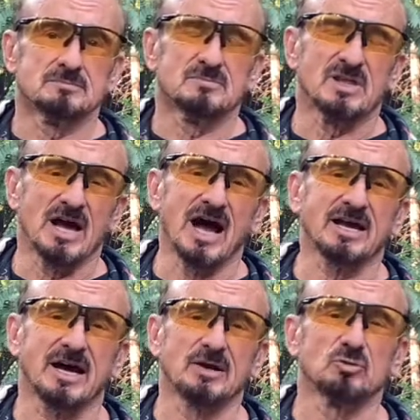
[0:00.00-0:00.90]
The
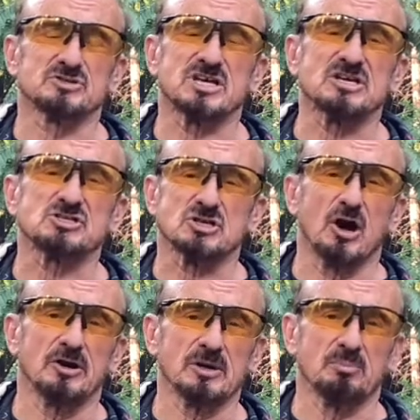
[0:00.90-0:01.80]
icon will say
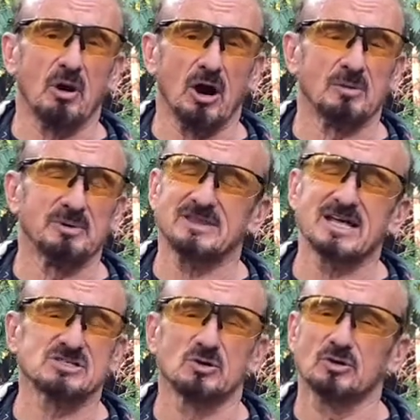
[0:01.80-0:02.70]
starting park, but
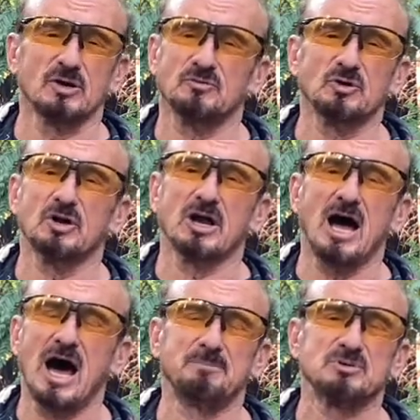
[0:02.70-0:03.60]
that's only if you're going to
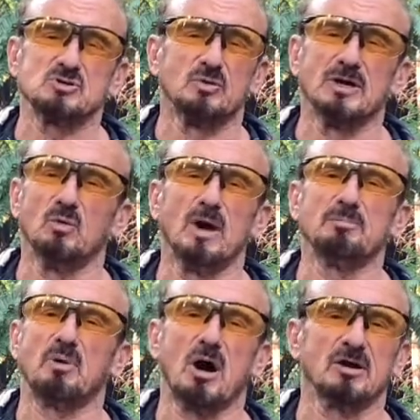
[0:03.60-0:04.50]
hop between one
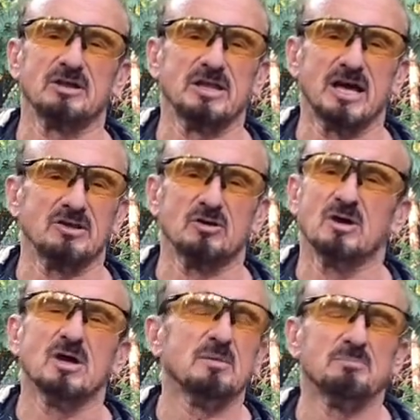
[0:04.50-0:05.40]
park or the other.
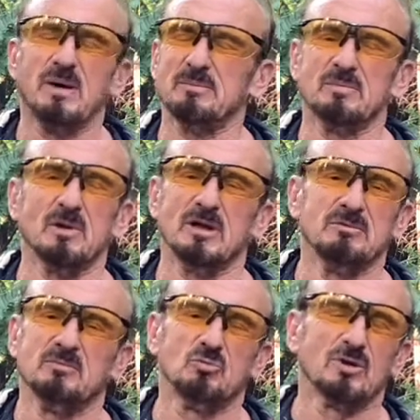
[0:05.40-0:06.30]
But
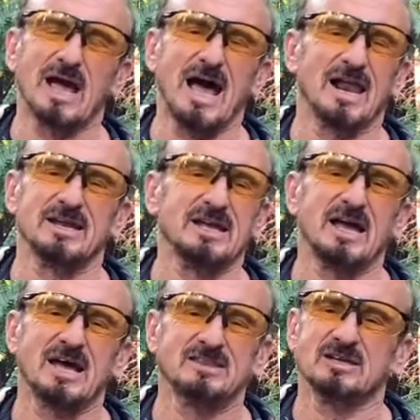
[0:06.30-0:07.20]
in reality,
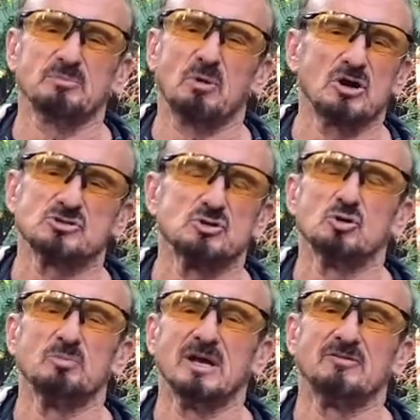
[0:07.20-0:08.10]
I think the parks are too
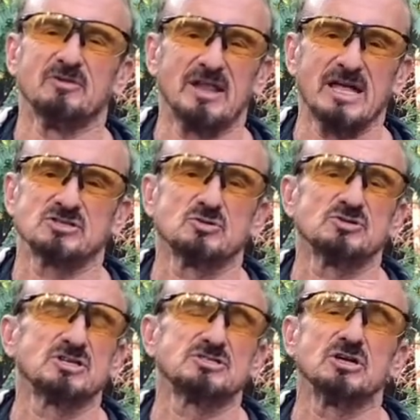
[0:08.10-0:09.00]
big for that. So
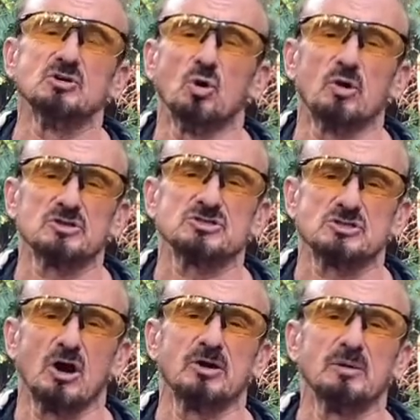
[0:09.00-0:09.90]
just ignore the
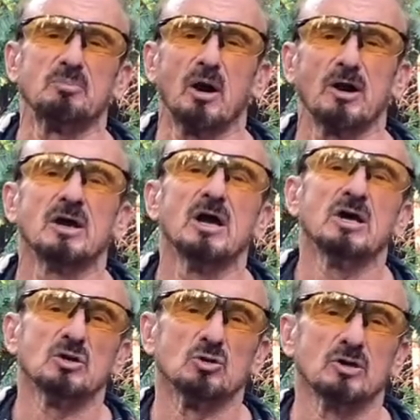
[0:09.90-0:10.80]
starting park.
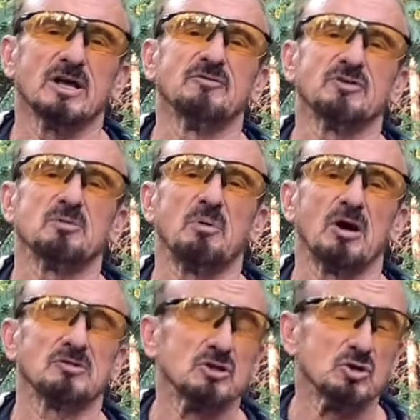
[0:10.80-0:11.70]
You're looking for the
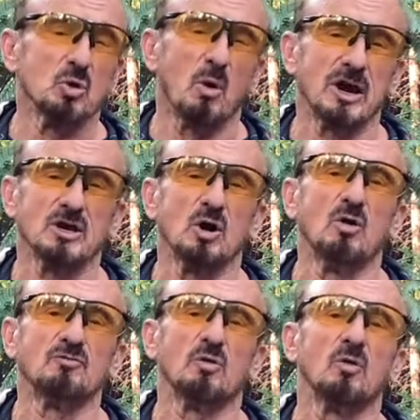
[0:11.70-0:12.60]
park that you want to go
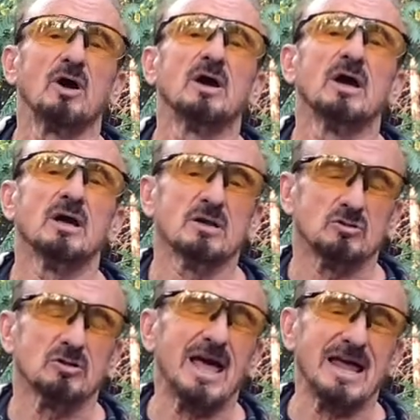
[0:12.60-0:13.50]
for
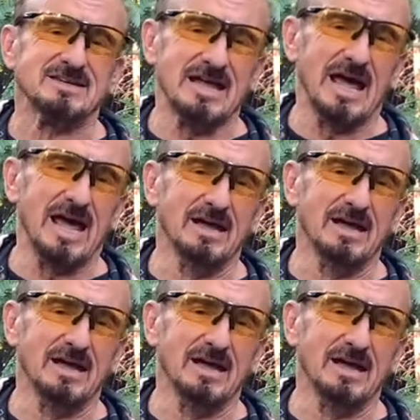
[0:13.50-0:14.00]
to that day.